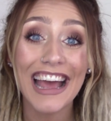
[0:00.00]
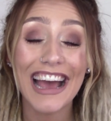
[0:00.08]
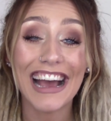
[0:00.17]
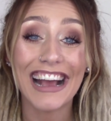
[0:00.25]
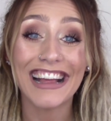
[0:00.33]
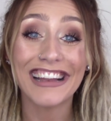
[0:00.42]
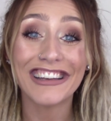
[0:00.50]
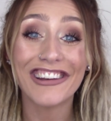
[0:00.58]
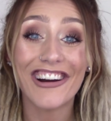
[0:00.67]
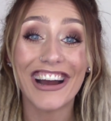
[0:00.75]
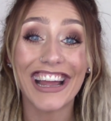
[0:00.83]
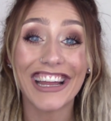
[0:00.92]
and
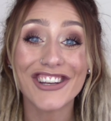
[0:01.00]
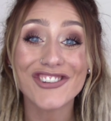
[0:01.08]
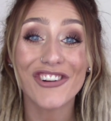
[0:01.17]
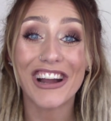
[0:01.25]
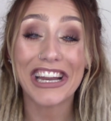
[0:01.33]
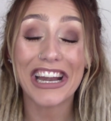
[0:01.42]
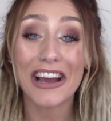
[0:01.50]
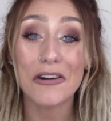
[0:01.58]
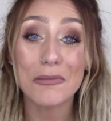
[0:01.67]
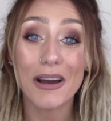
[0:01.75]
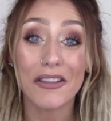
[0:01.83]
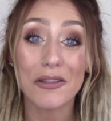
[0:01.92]
I try and
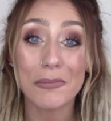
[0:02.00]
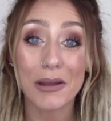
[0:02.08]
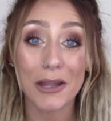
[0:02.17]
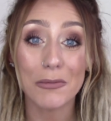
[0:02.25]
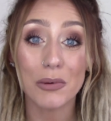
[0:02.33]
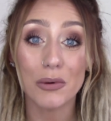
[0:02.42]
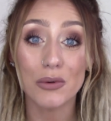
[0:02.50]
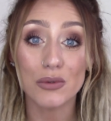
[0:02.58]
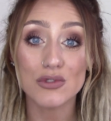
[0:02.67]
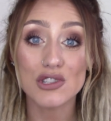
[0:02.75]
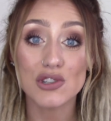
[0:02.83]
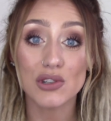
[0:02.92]
help other
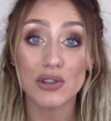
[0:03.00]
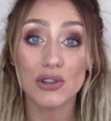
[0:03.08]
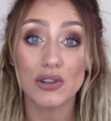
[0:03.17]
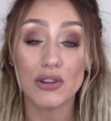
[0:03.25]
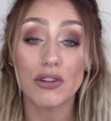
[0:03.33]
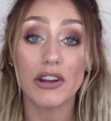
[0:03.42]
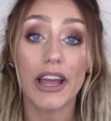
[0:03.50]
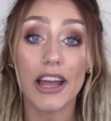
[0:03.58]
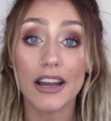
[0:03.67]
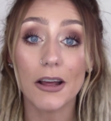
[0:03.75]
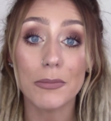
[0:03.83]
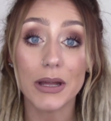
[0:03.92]
people to
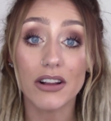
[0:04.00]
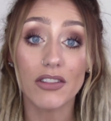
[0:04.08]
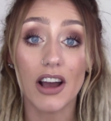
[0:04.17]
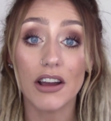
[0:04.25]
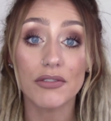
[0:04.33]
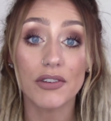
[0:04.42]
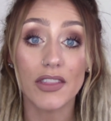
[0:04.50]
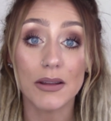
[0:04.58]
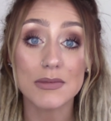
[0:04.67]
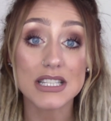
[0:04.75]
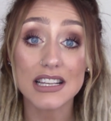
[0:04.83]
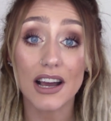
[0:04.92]
create a better life for
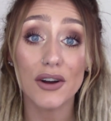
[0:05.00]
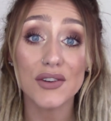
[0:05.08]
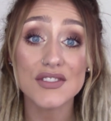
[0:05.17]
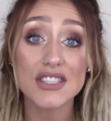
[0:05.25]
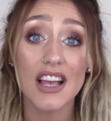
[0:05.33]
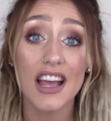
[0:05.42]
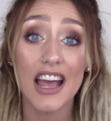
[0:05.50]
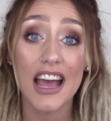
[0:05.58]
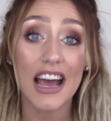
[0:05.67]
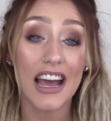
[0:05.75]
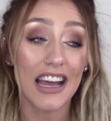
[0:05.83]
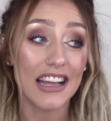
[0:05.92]
themselves,
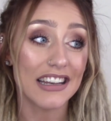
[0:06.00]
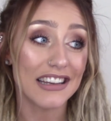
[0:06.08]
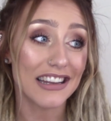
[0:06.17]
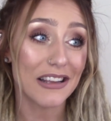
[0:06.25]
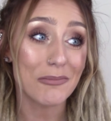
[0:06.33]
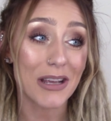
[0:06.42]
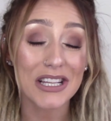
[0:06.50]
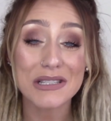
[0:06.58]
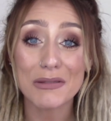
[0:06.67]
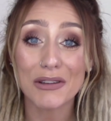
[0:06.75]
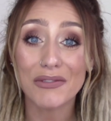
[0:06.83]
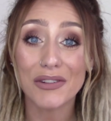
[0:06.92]
and it
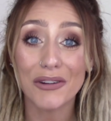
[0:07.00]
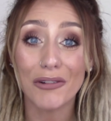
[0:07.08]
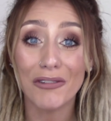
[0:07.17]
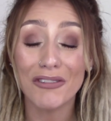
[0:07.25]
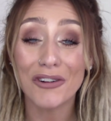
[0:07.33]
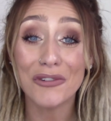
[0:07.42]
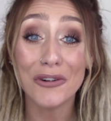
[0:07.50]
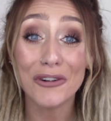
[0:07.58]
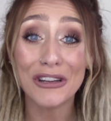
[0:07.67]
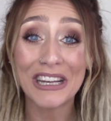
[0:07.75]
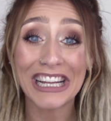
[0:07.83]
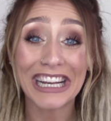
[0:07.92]
makes me feel
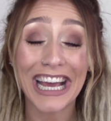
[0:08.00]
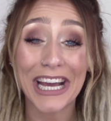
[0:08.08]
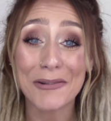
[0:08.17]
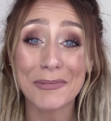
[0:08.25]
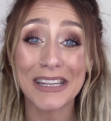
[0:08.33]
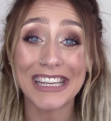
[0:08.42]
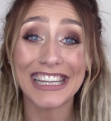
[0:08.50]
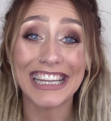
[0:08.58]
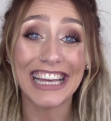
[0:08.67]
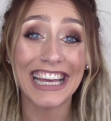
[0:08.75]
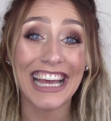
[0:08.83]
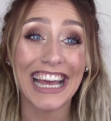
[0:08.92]
good and
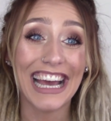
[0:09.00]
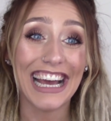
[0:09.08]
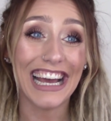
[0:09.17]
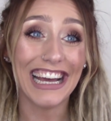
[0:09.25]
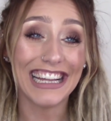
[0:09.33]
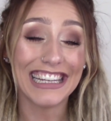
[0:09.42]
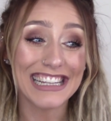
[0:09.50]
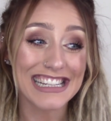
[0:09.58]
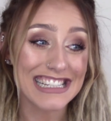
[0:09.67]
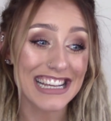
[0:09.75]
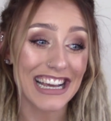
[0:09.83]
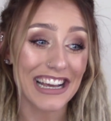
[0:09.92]
happy, and